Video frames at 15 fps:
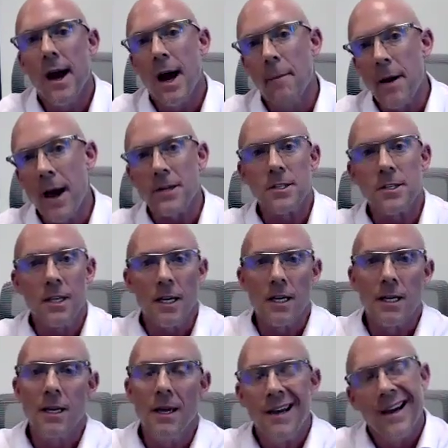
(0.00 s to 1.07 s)

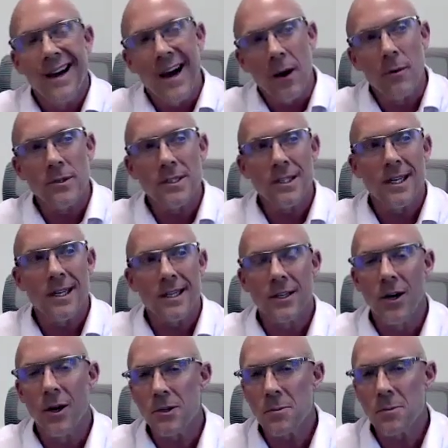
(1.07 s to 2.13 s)
I wasn't getting
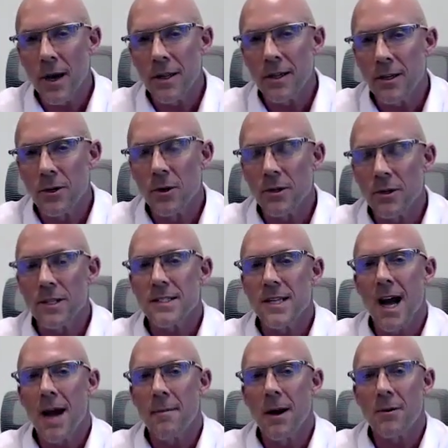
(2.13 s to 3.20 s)
coached by the Core at the time.